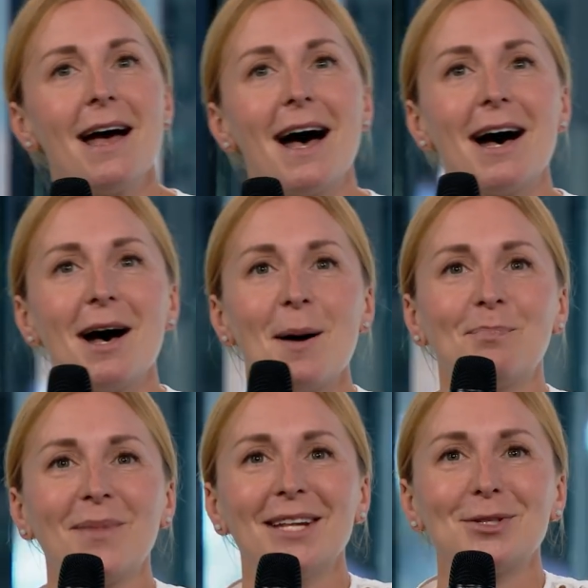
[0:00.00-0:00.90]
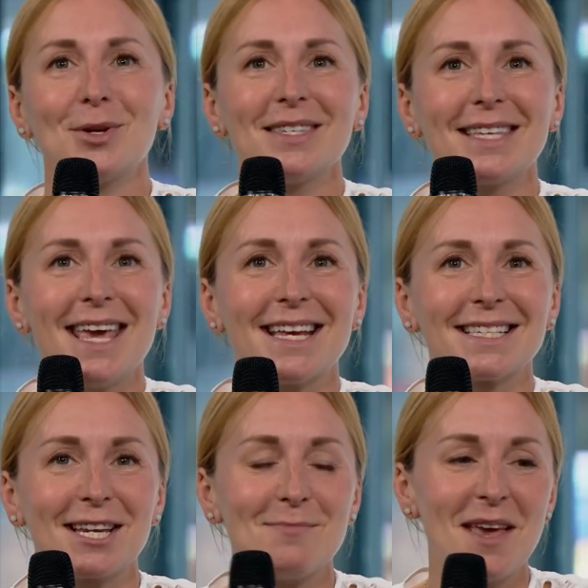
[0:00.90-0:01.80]
And so this cake is
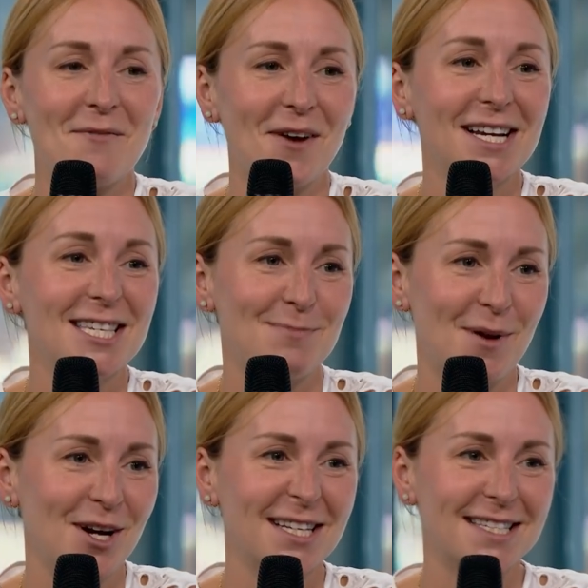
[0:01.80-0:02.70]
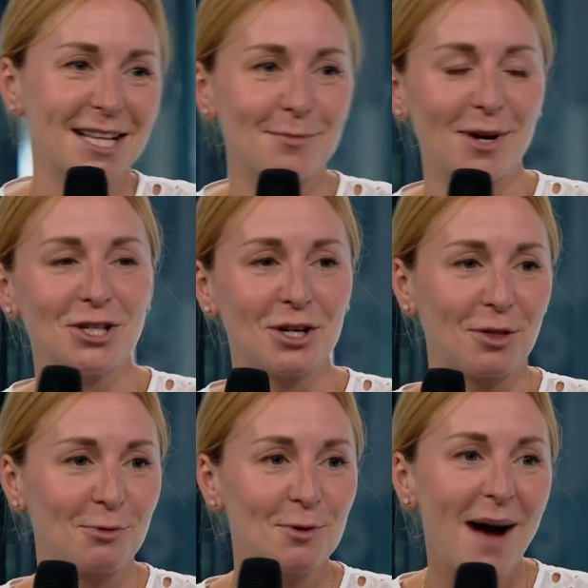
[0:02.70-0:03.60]
going to be a very spirited celebration
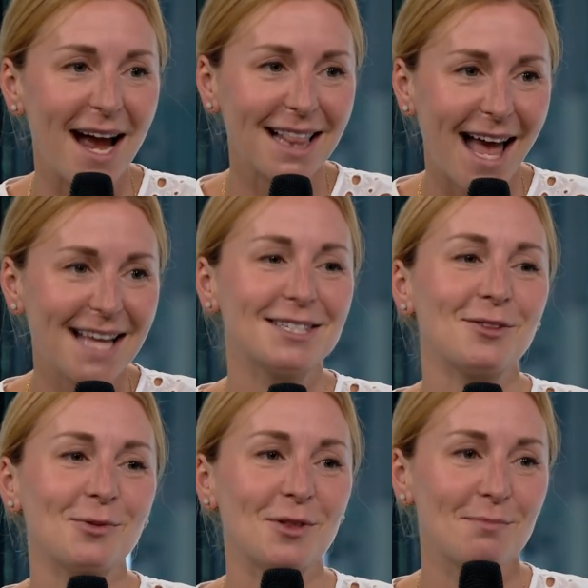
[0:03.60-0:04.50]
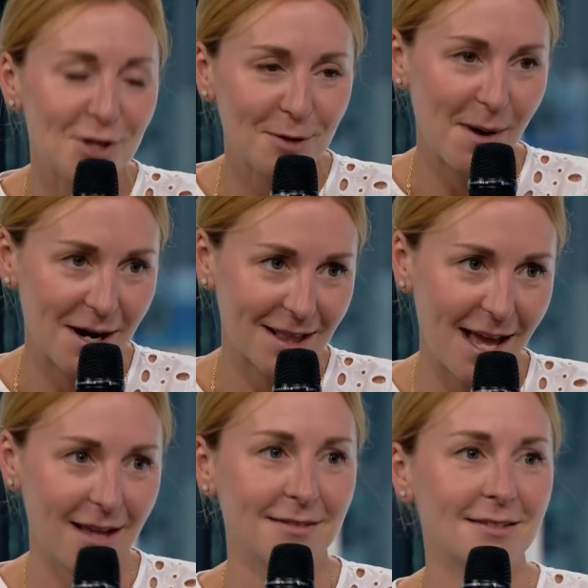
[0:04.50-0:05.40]
through my lens and through the Milk Bar
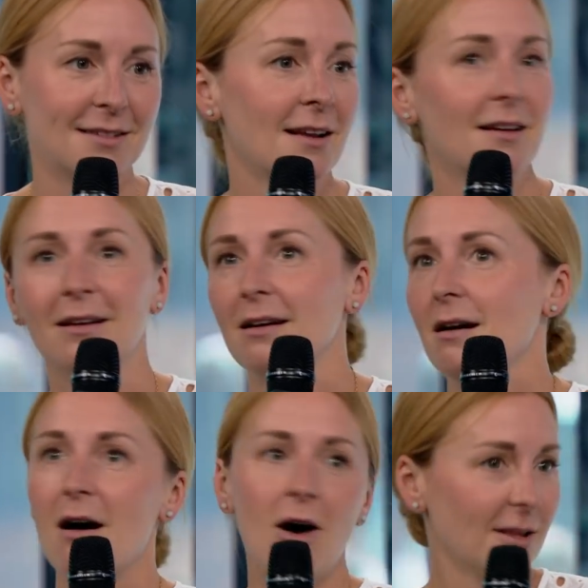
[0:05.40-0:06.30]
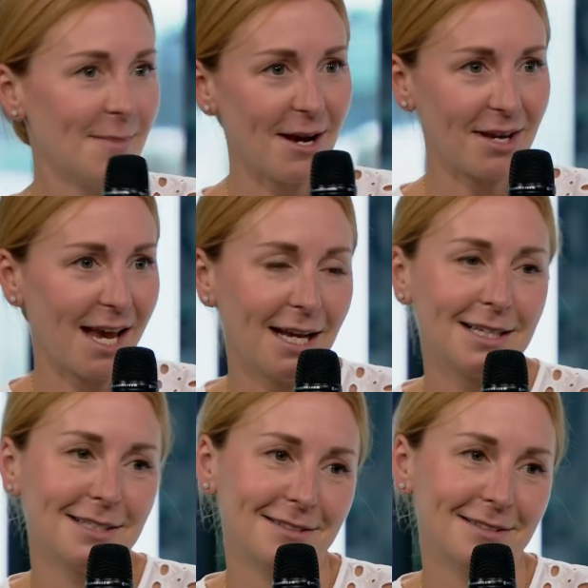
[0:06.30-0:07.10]
lens. All about cake.